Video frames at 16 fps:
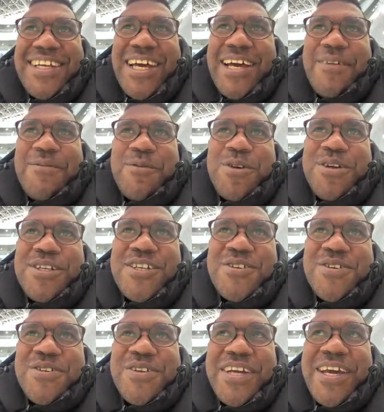I'm going
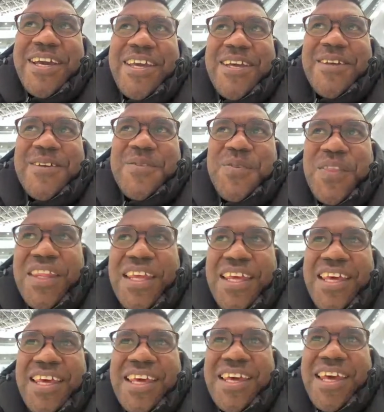through like
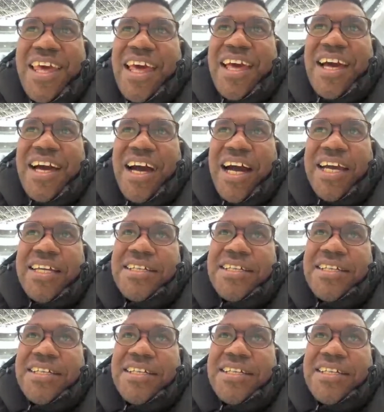I